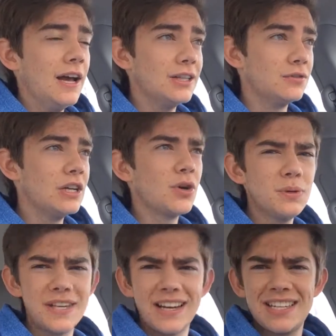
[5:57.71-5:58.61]
And it's
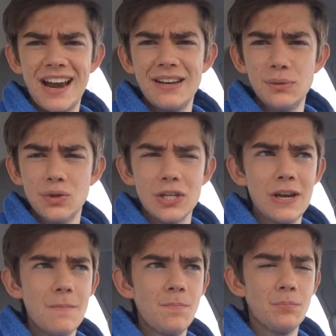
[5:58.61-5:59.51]
almost like a tiny
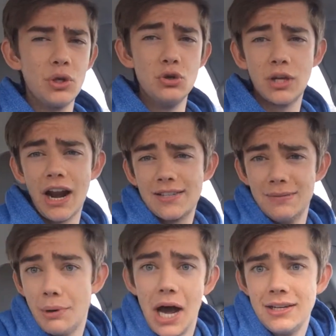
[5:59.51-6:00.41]
museum, but you can
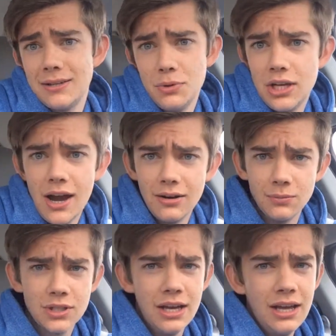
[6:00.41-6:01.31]
actually buy some of the
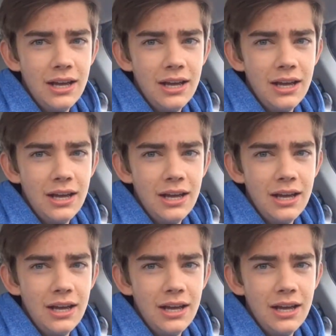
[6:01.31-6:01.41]
items.